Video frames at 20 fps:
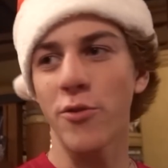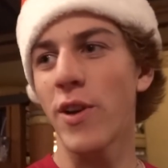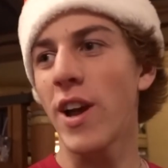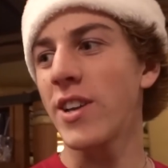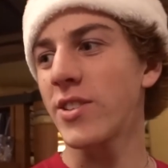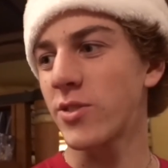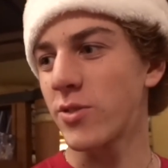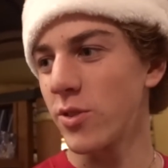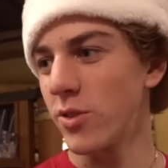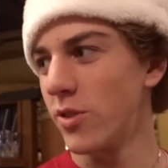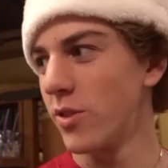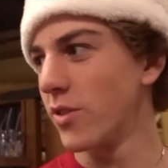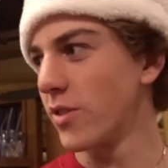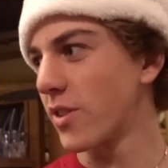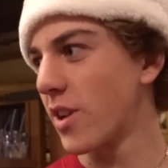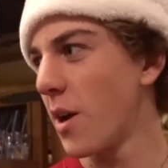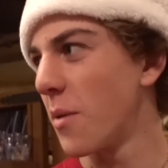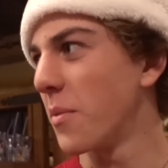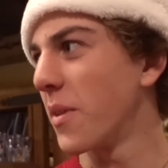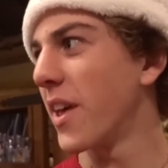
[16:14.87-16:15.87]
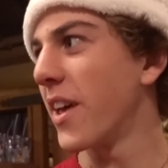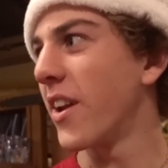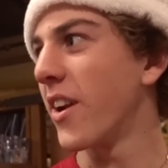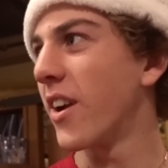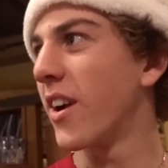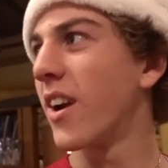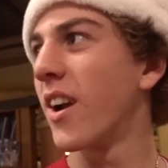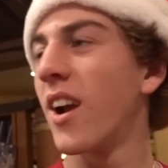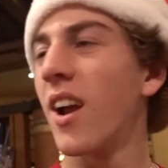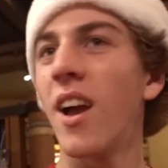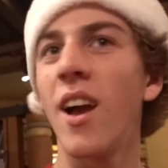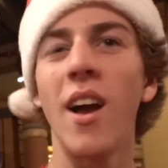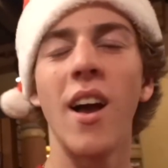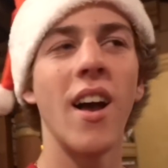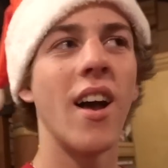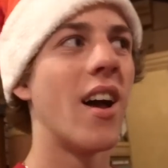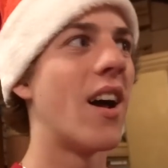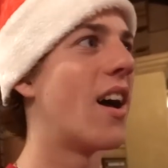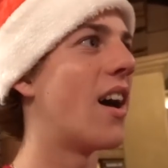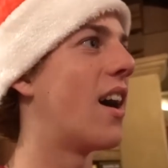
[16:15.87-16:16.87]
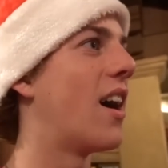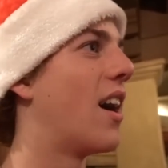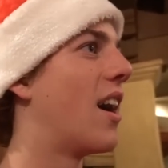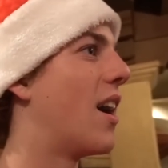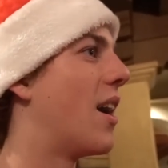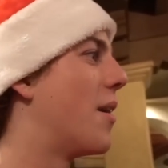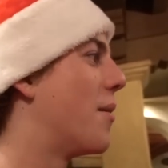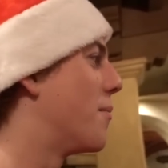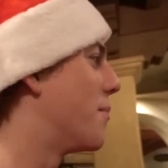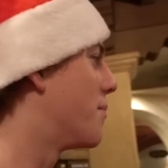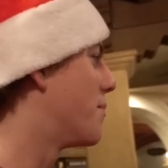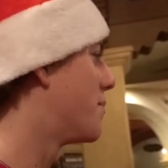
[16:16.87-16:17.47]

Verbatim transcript: rest will come later. Yeah.